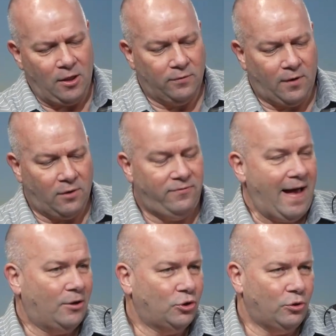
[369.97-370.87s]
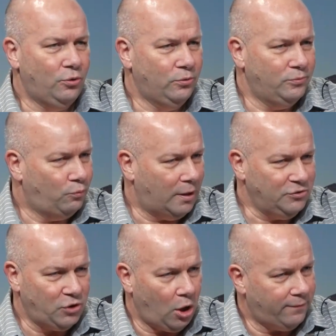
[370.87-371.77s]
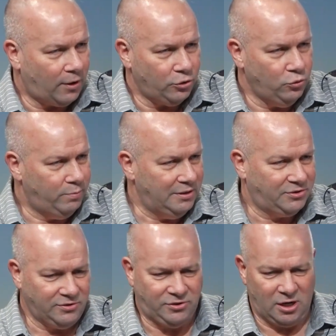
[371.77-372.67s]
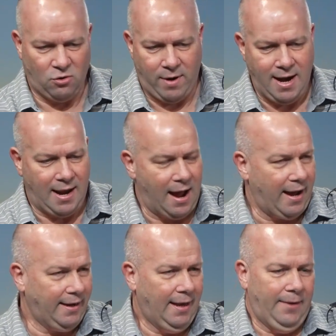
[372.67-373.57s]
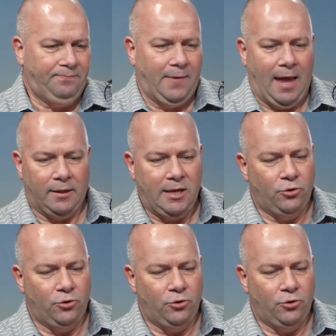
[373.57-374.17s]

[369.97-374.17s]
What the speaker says: of our founder, who runs all of our new business, a great guy, Elia